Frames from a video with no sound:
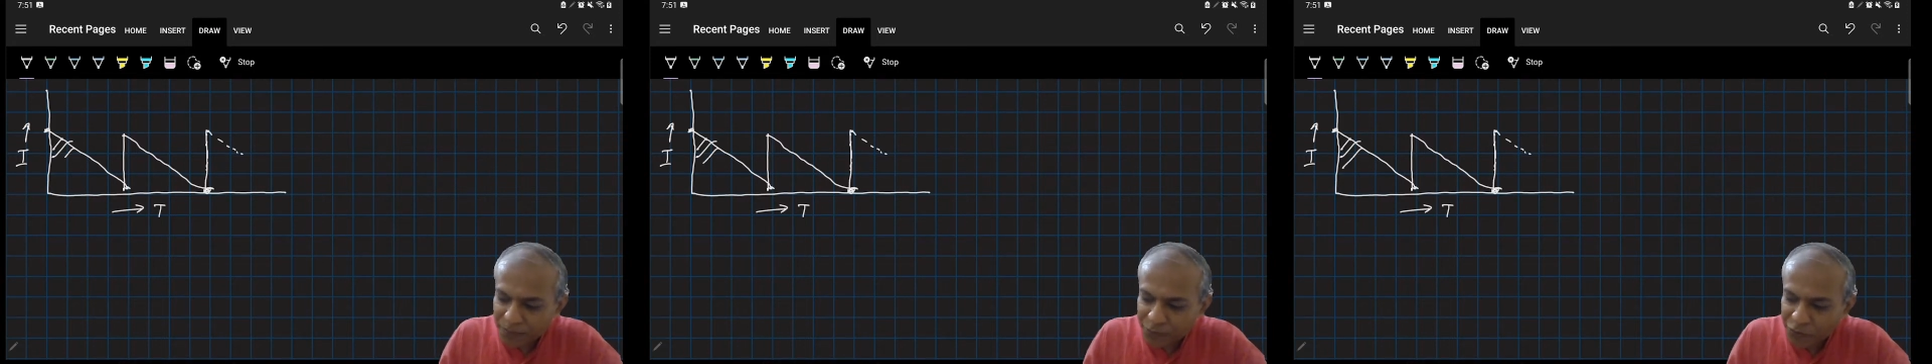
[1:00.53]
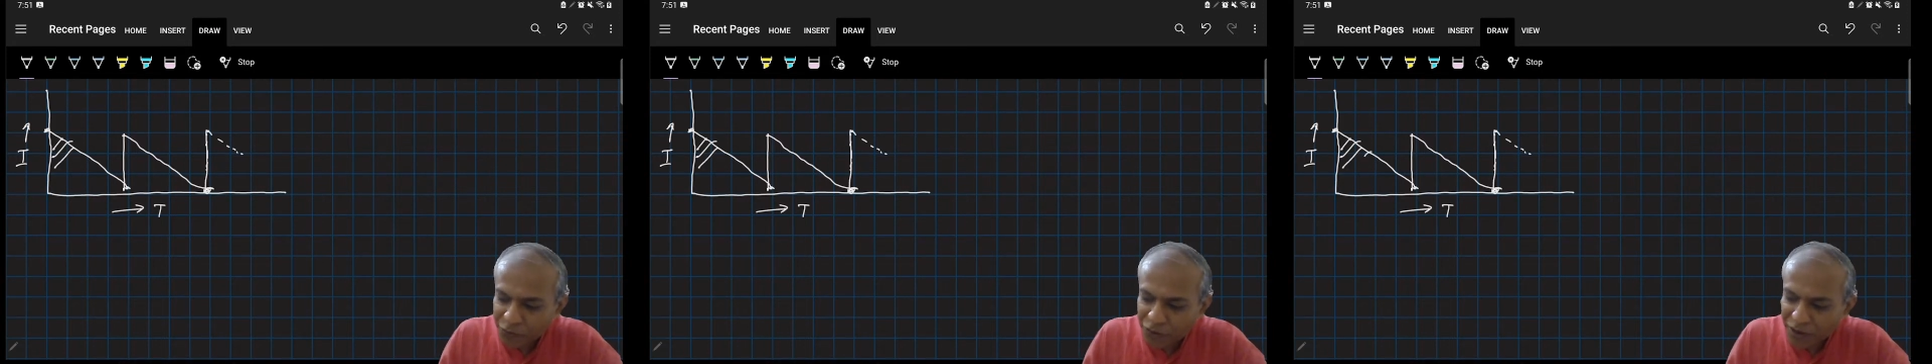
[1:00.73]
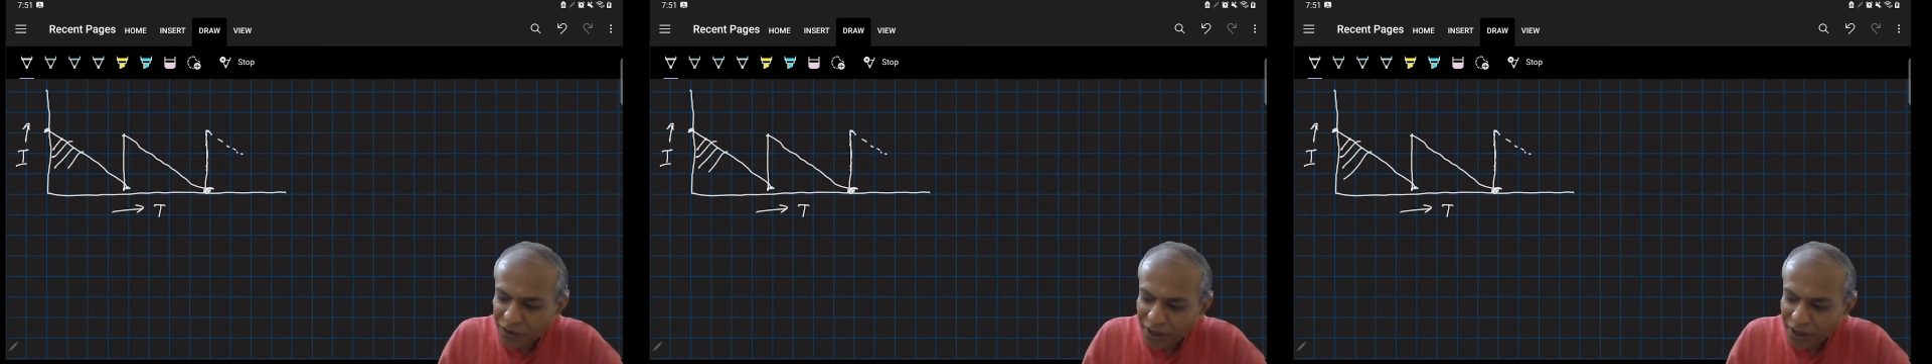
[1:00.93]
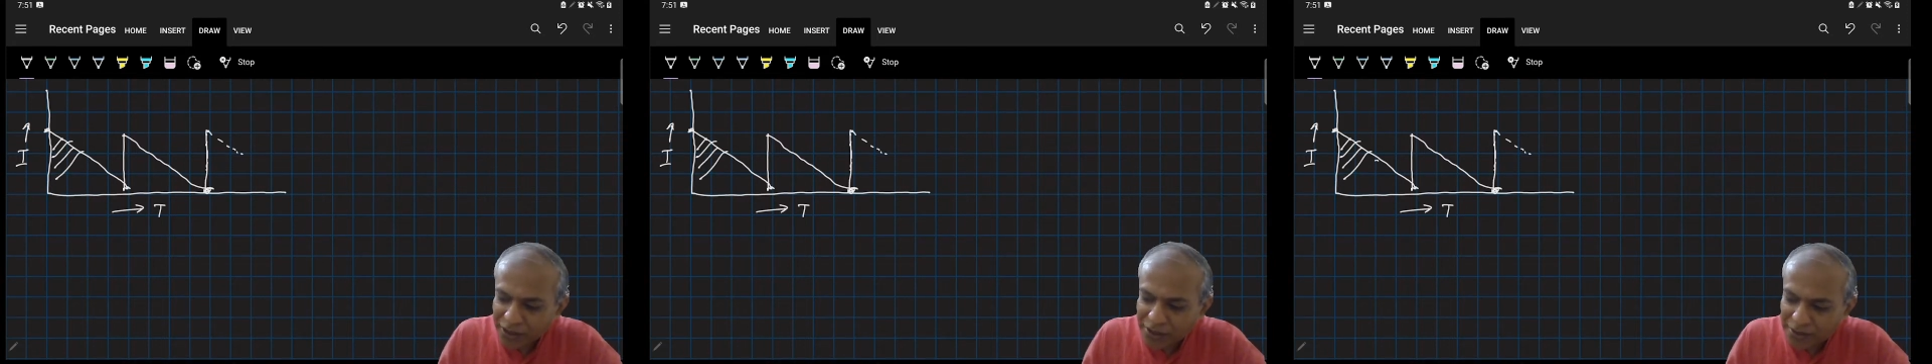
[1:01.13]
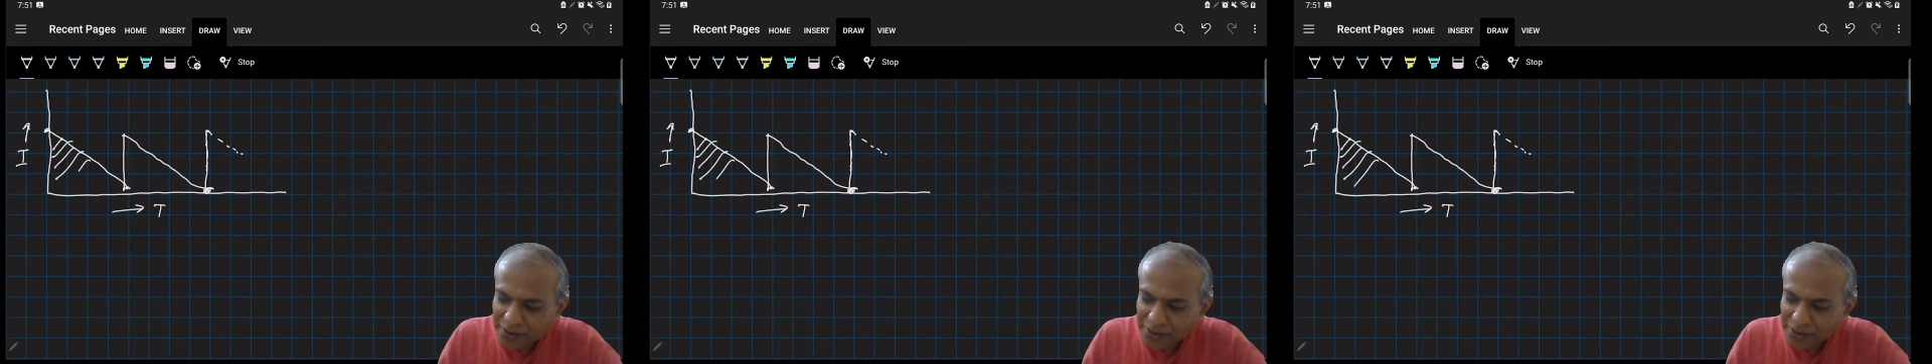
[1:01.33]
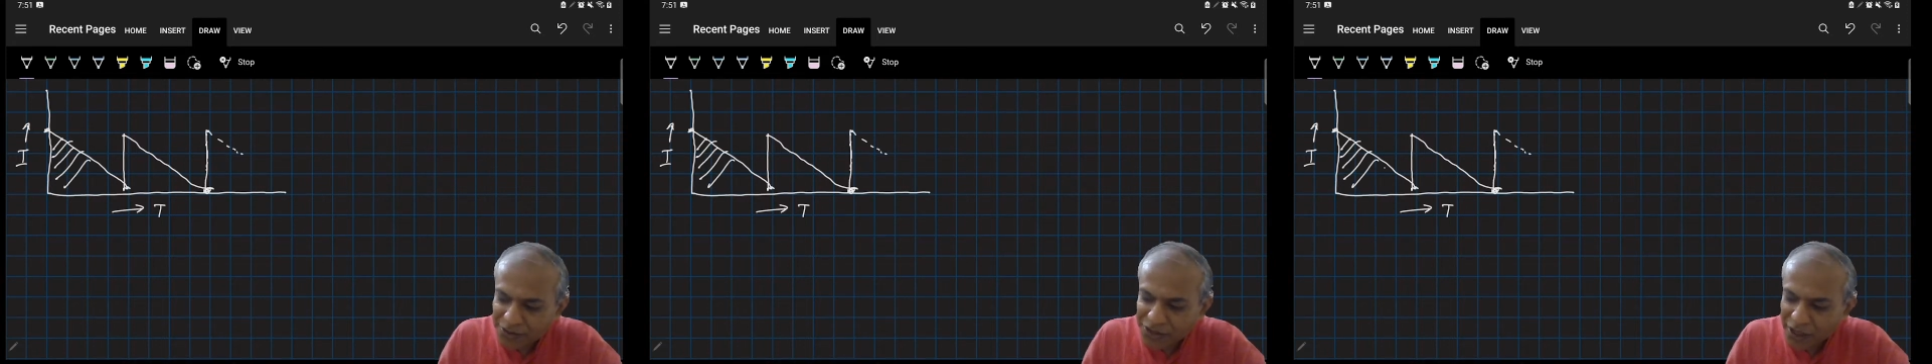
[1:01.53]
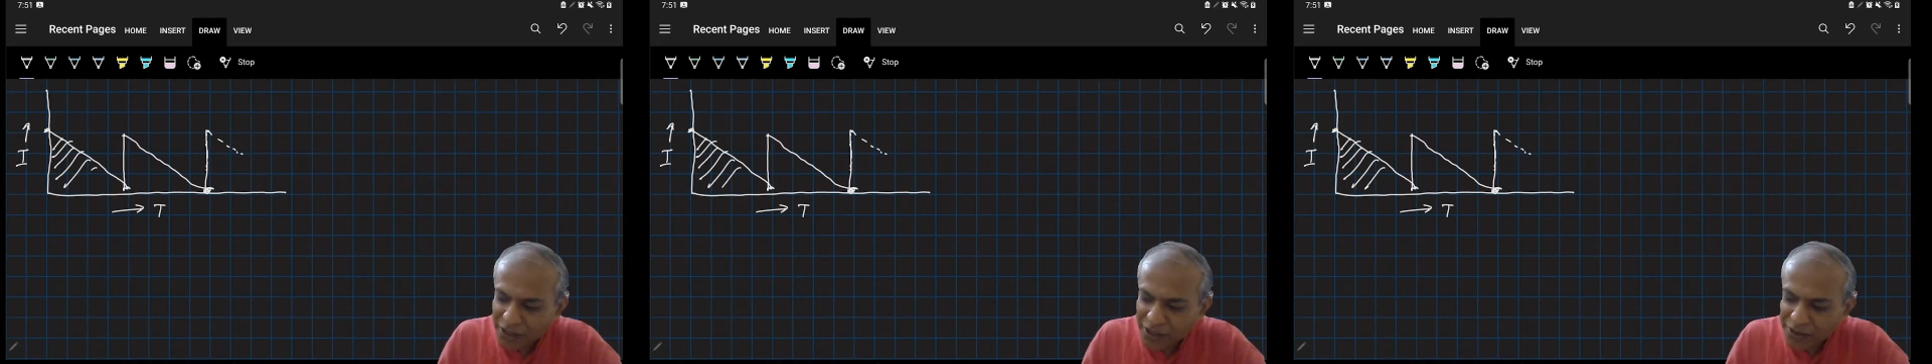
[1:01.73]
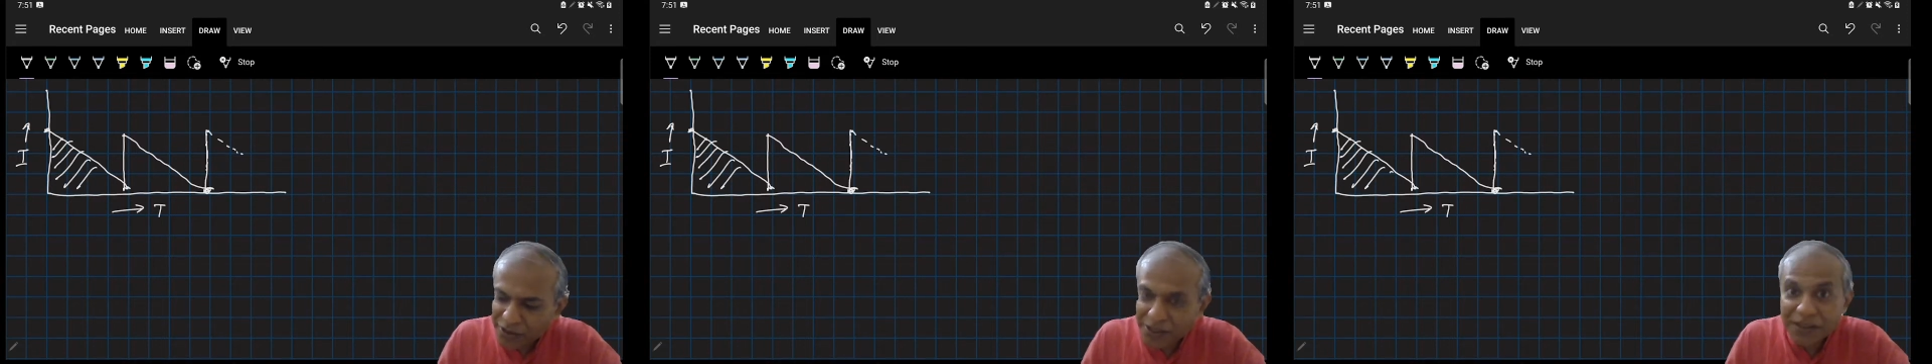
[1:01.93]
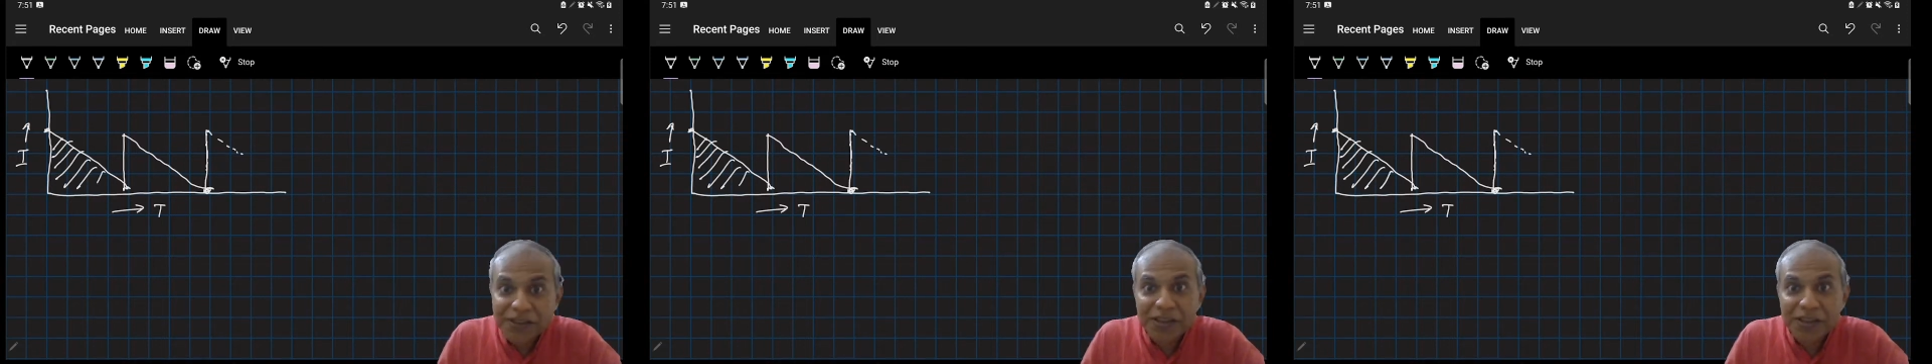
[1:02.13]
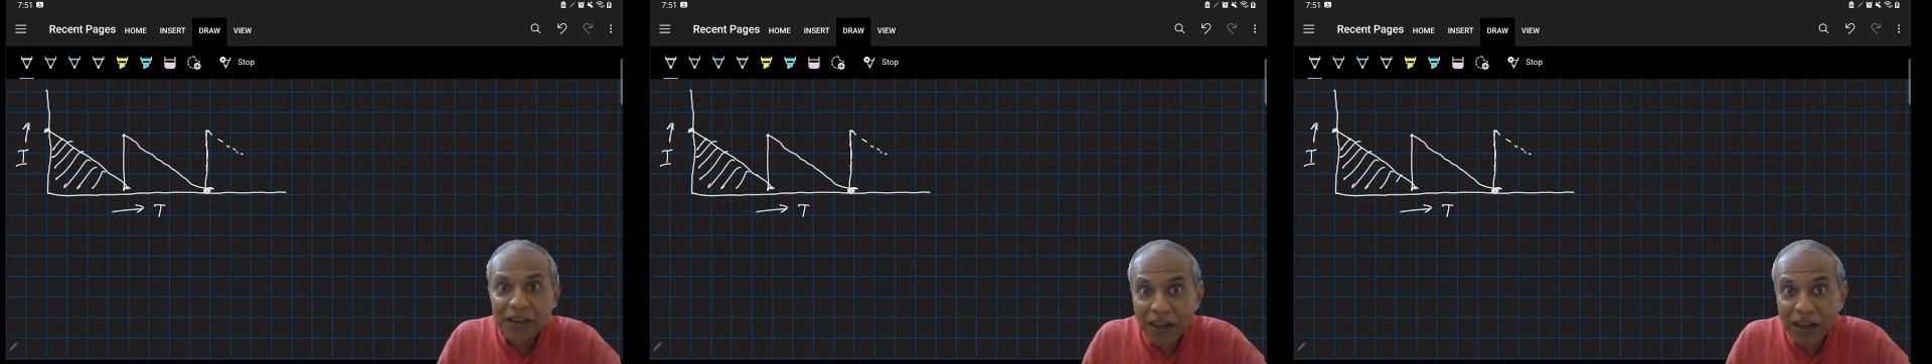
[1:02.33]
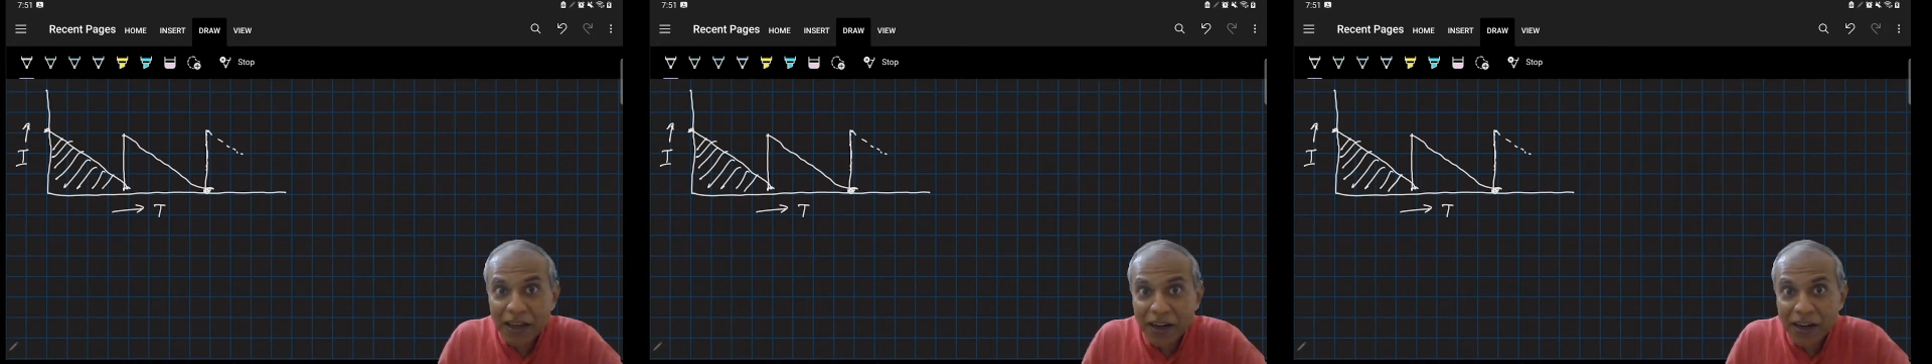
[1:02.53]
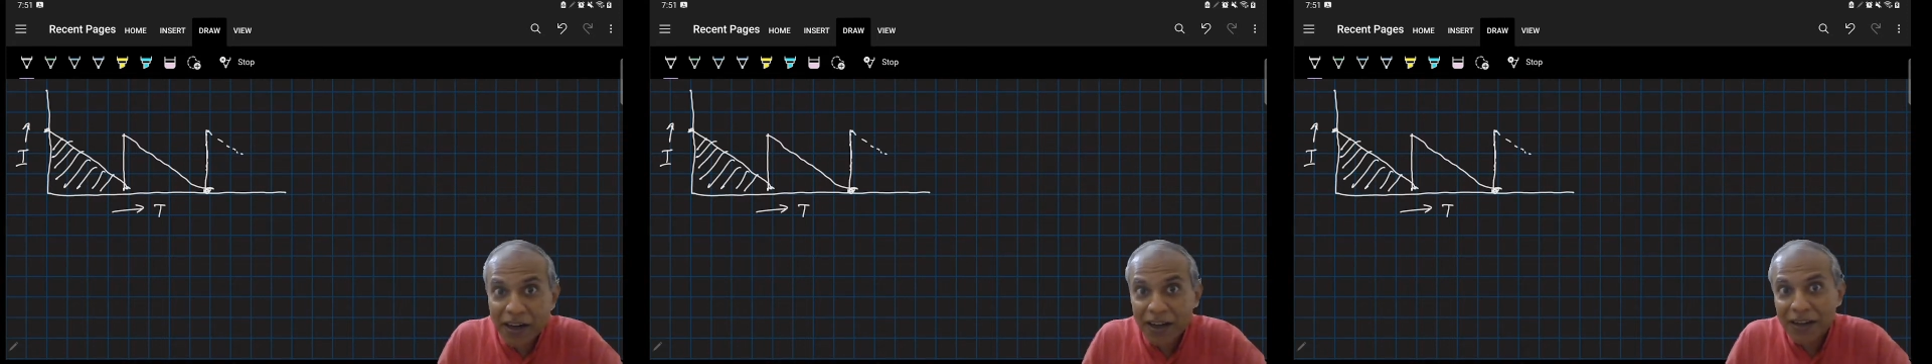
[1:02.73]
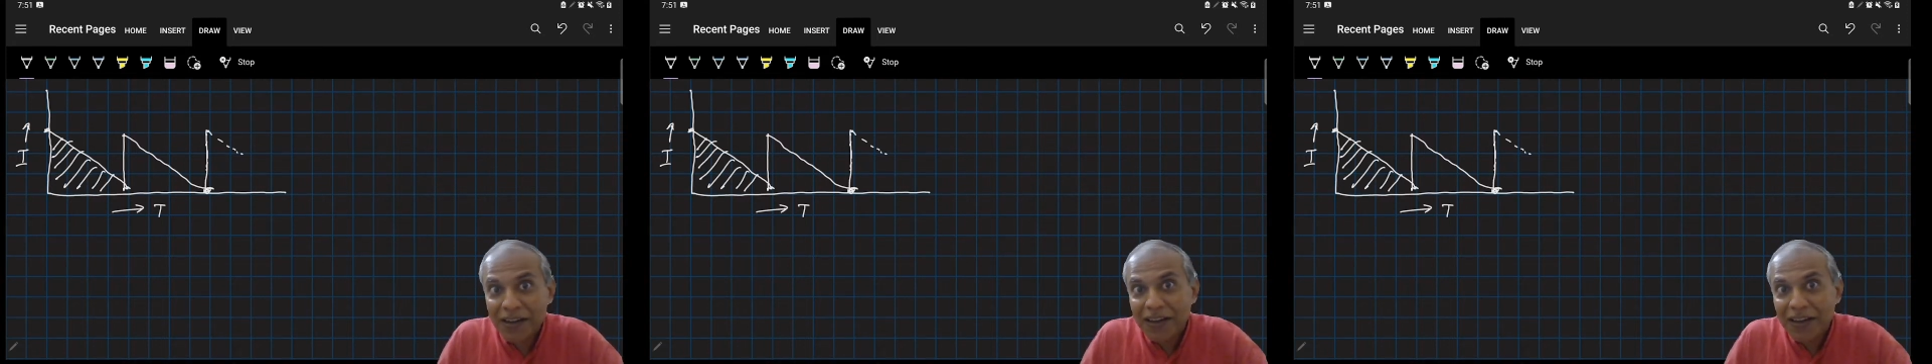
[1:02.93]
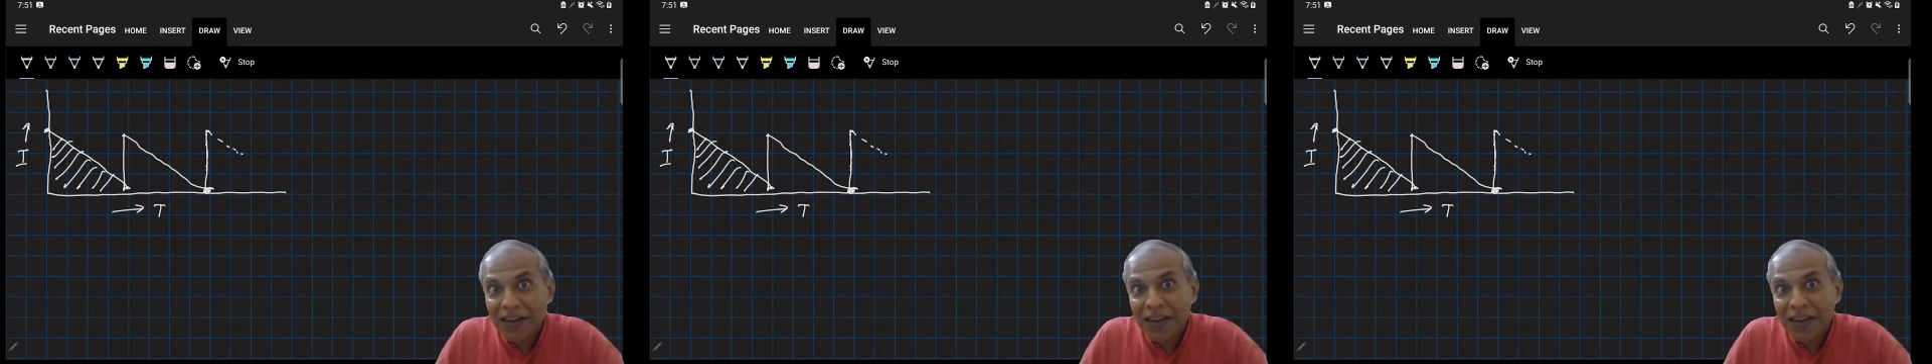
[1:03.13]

We find this shaded region area